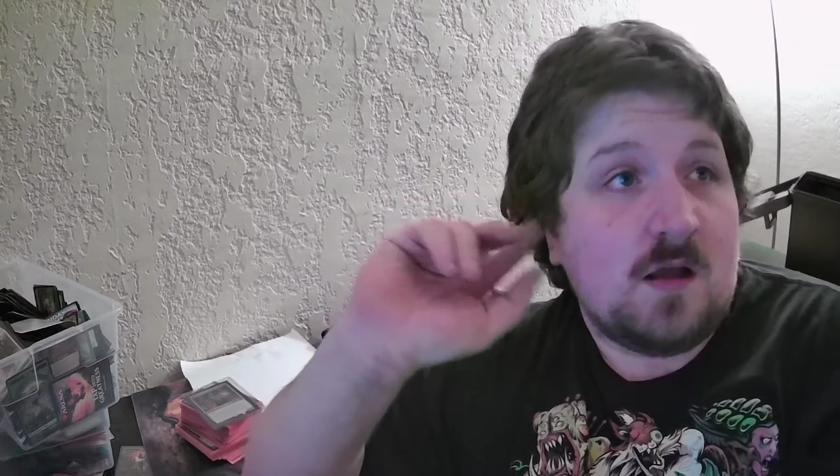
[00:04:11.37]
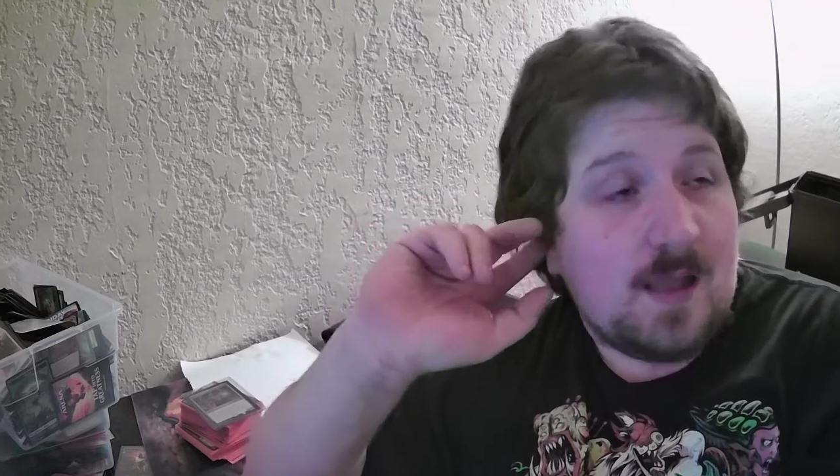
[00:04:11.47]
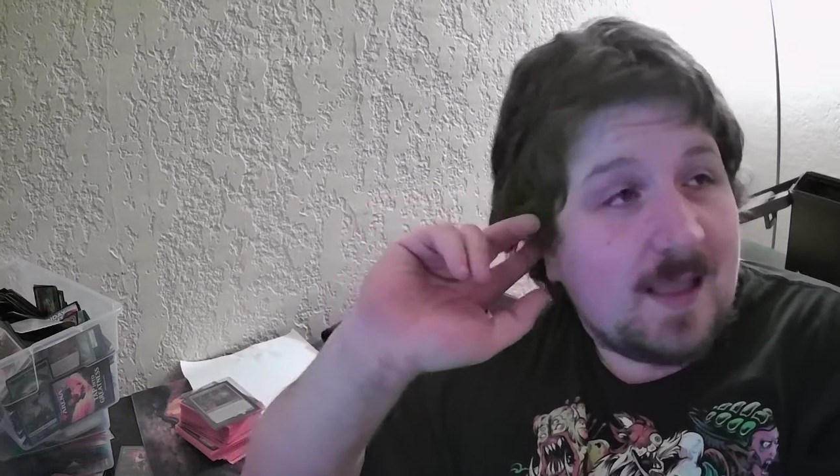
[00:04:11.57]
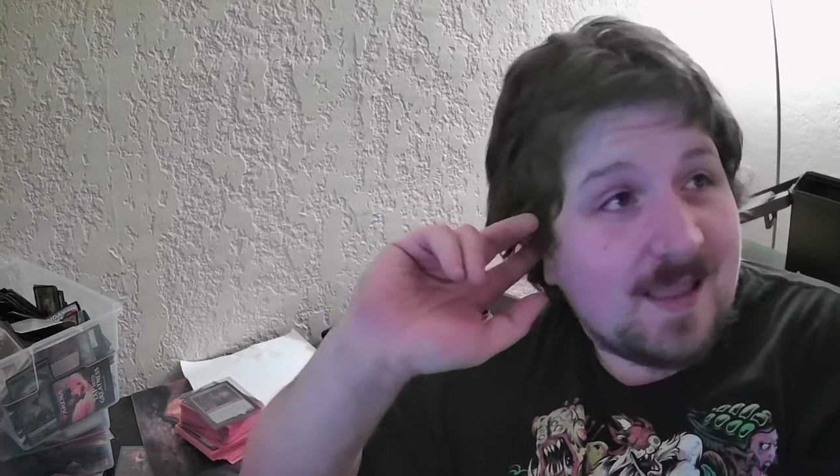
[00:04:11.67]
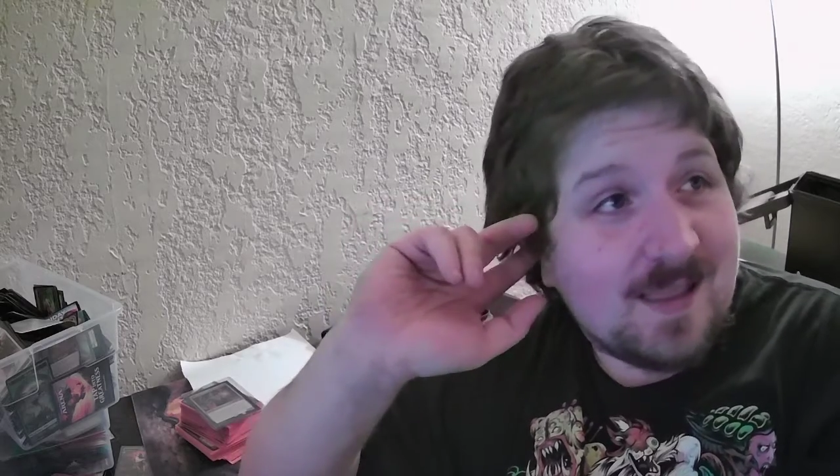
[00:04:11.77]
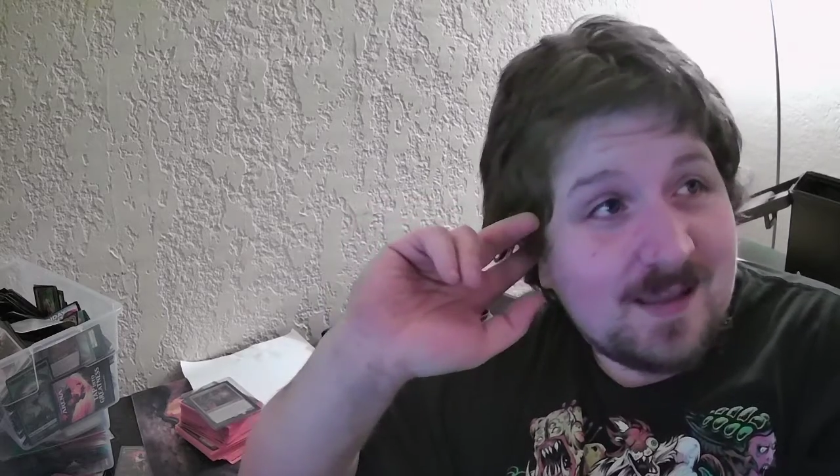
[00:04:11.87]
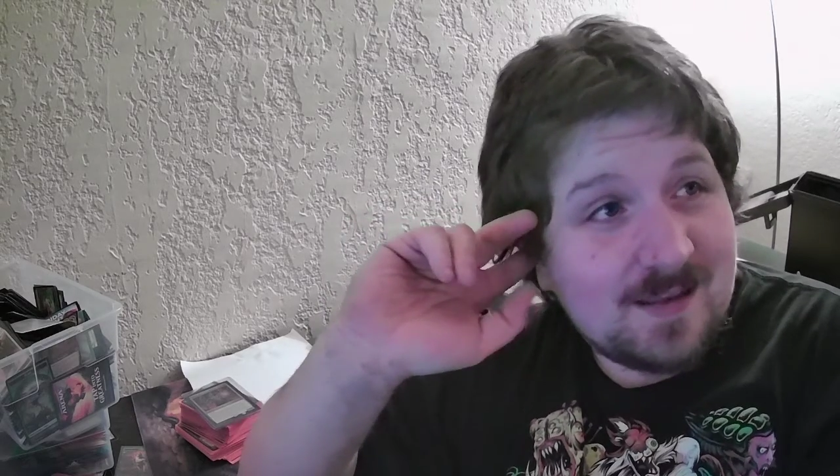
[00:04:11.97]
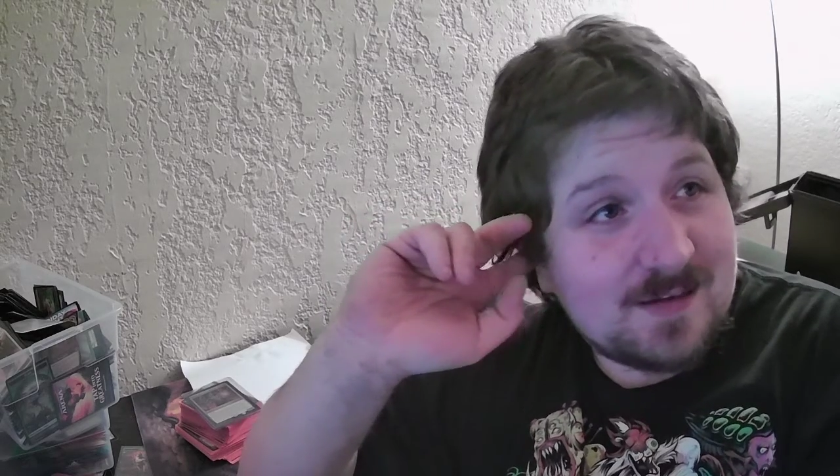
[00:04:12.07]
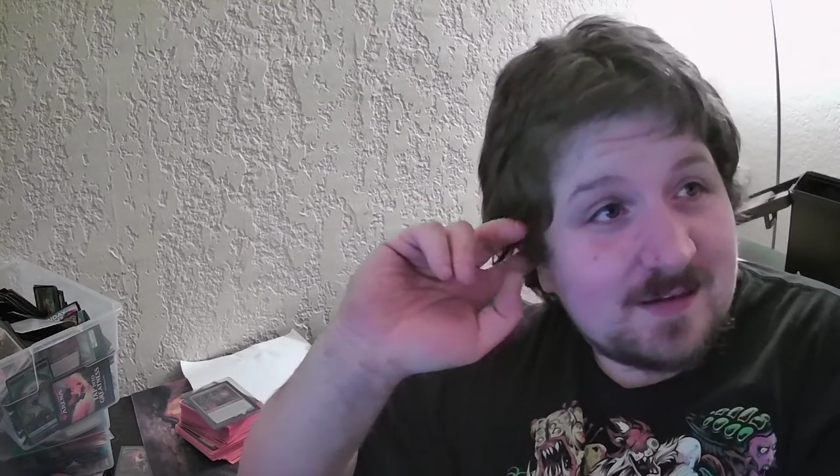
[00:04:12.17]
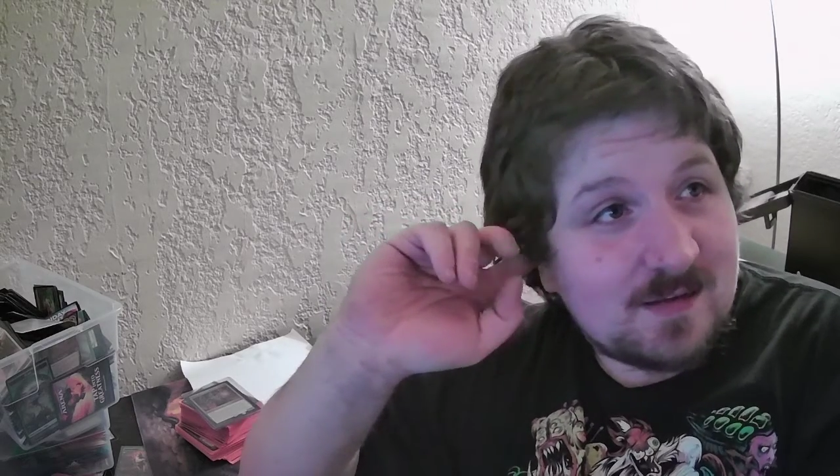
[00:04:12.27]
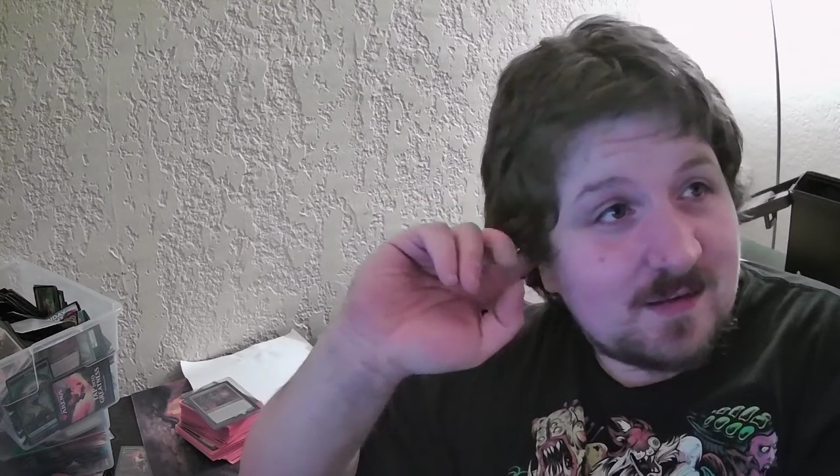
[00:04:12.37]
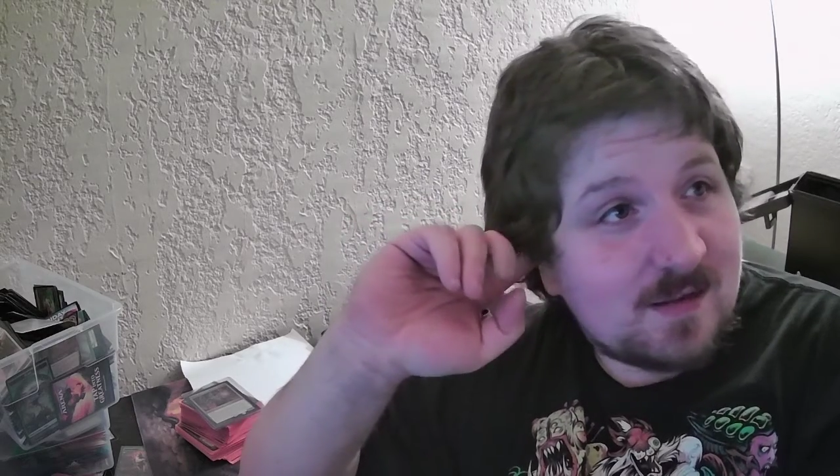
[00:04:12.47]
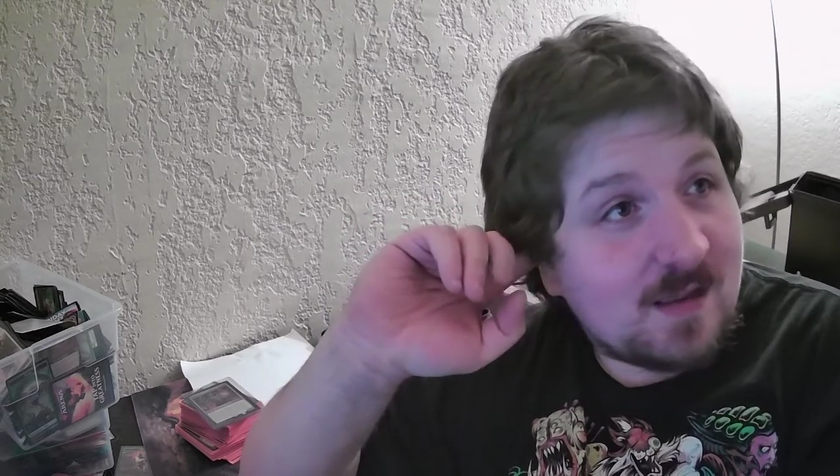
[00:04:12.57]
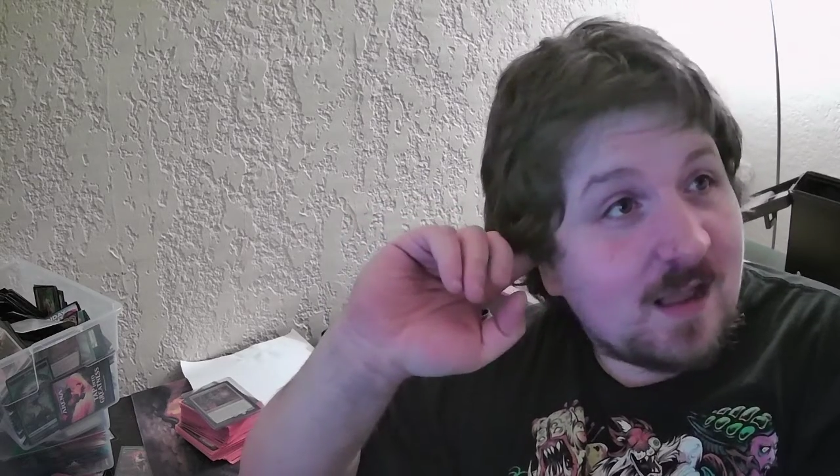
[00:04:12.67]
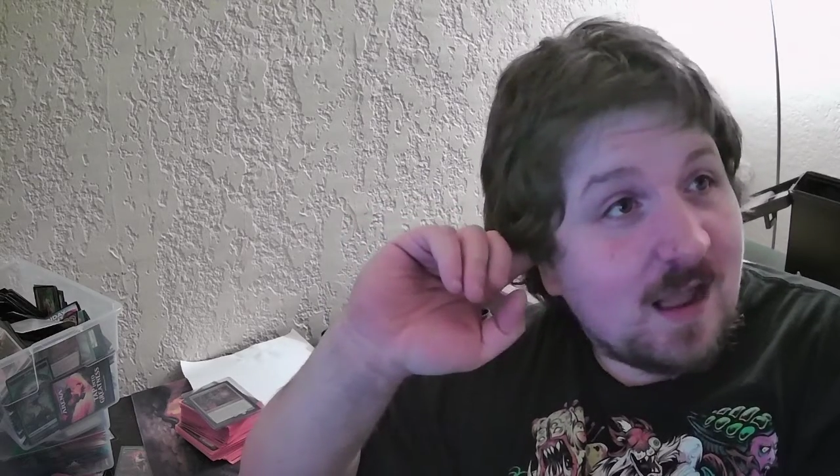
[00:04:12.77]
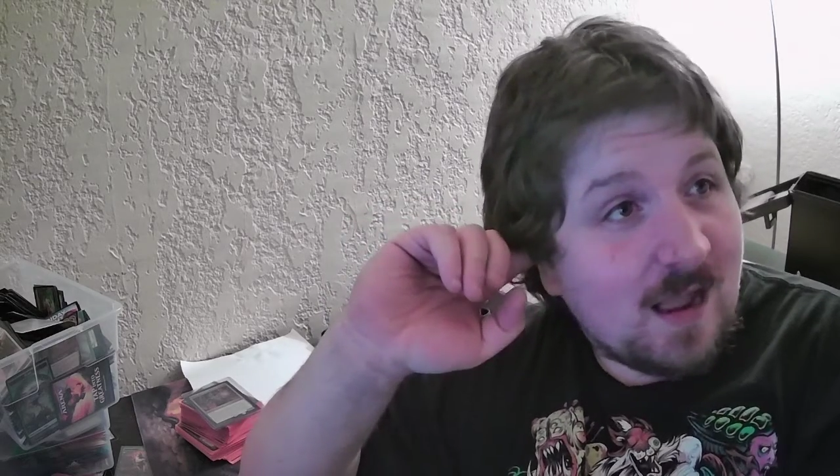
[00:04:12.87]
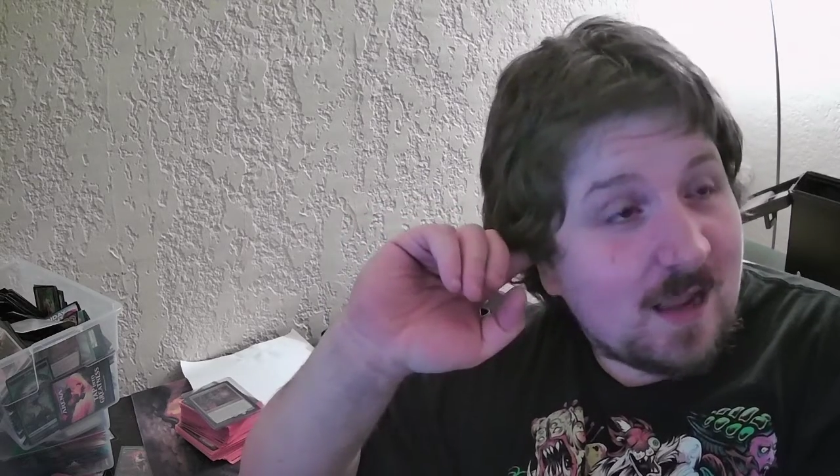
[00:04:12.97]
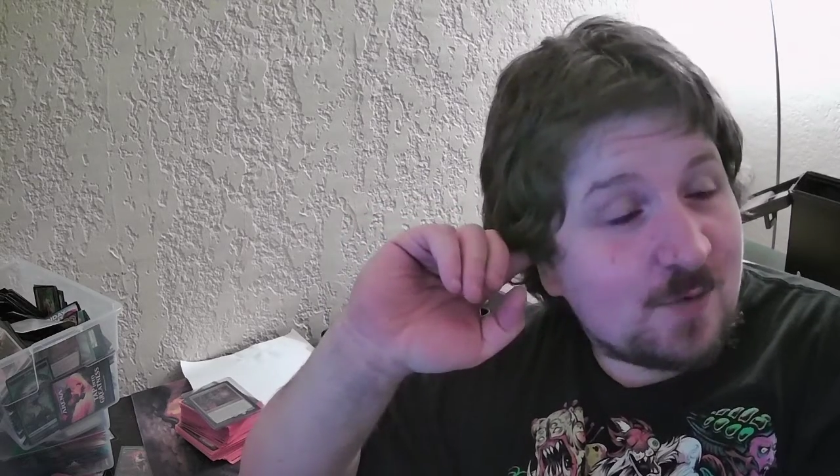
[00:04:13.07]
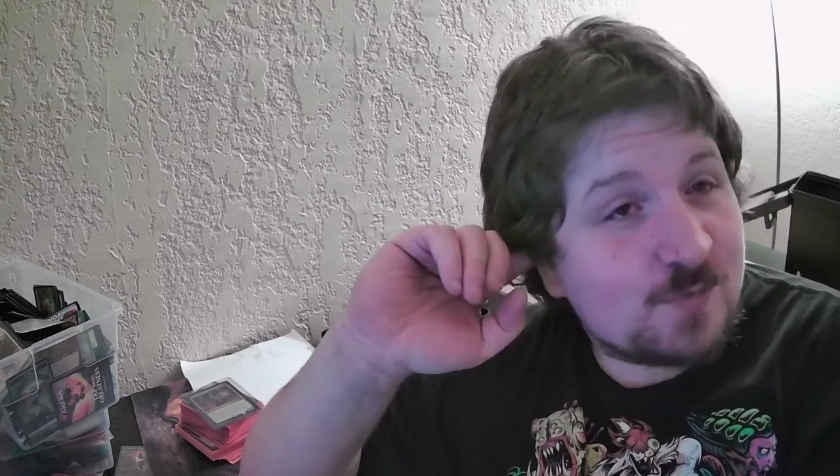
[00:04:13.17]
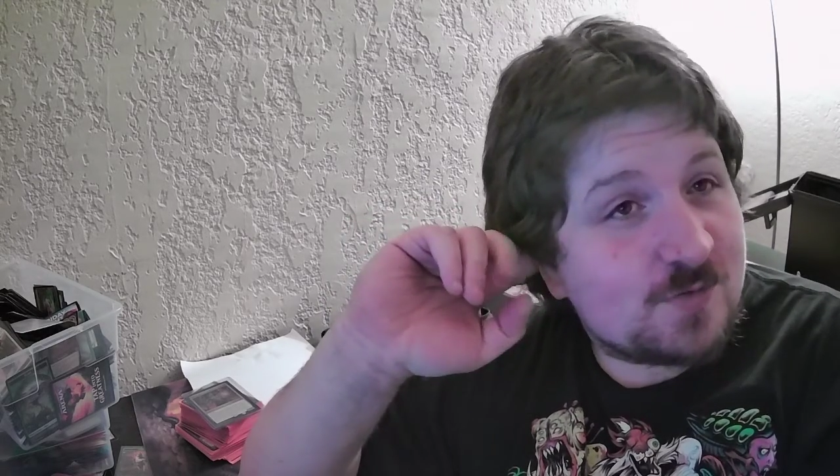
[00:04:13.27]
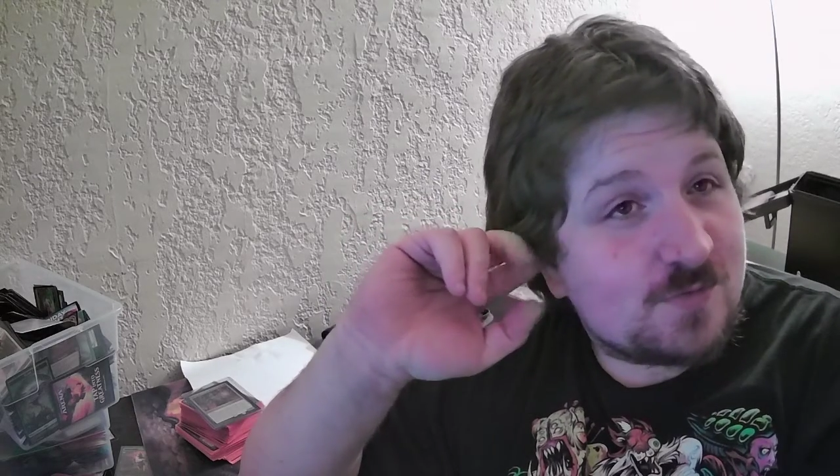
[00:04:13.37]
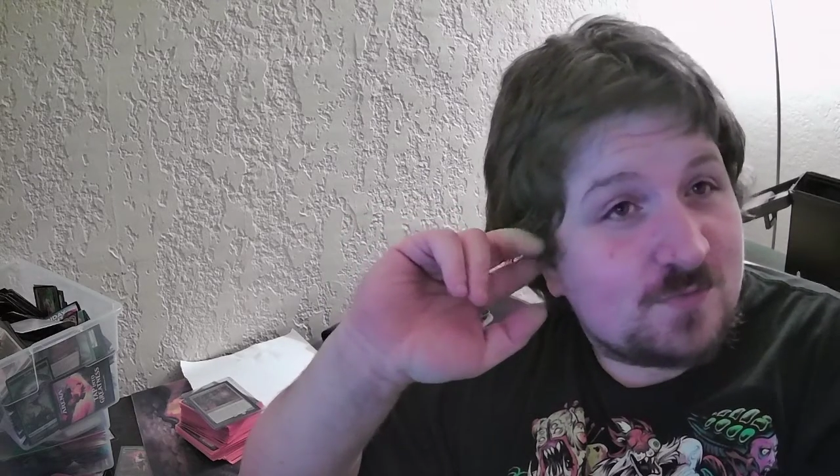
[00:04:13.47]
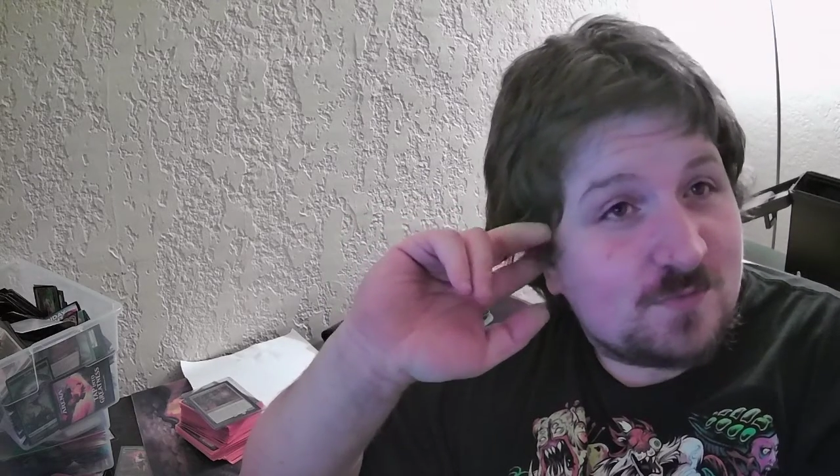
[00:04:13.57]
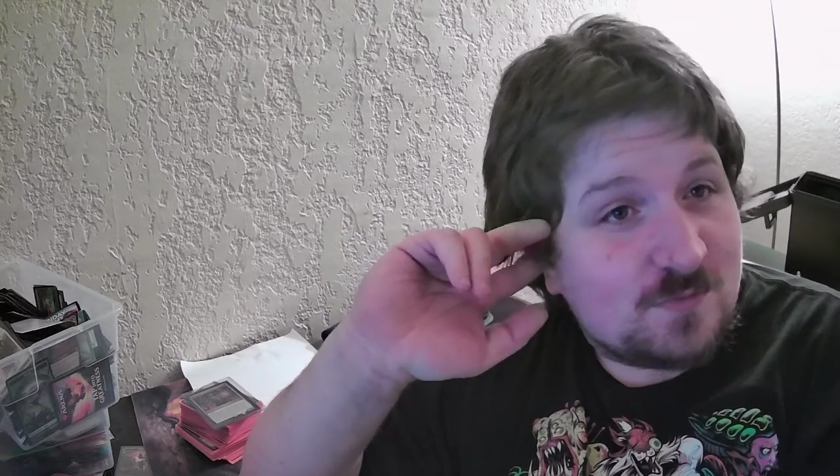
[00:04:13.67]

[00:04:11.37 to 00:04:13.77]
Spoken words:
And I was